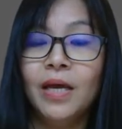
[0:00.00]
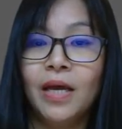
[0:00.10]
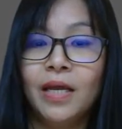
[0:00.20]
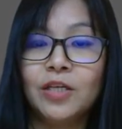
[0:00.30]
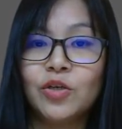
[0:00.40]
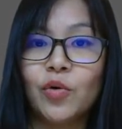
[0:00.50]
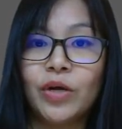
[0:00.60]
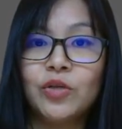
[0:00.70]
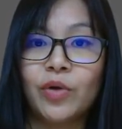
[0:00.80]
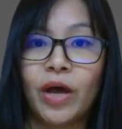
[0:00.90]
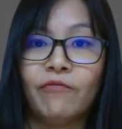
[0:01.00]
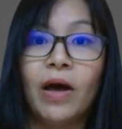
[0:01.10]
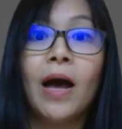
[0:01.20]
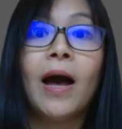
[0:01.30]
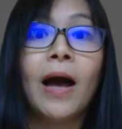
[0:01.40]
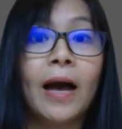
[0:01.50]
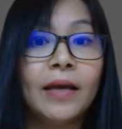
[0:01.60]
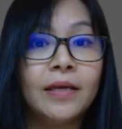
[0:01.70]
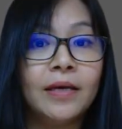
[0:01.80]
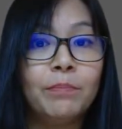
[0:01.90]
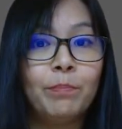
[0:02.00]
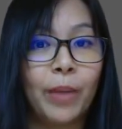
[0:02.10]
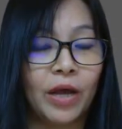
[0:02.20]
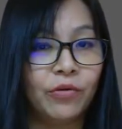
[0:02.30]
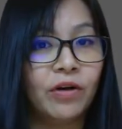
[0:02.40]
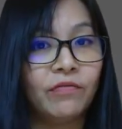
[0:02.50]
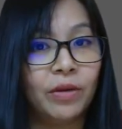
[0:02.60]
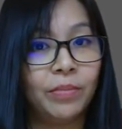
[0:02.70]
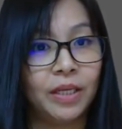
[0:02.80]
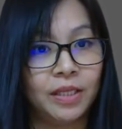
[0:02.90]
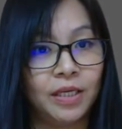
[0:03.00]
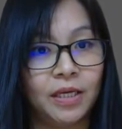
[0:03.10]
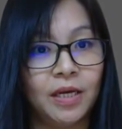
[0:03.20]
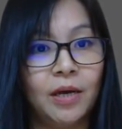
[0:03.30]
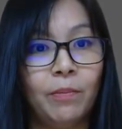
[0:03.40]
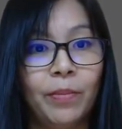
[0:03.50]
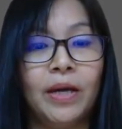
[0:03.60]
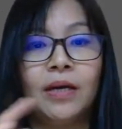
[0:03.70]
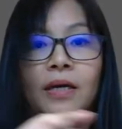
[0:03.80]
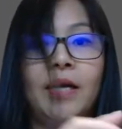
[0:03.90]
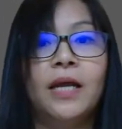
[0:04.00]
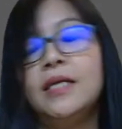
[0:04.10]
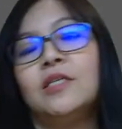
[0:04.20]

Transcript: it is going to have higher bioavailability. But that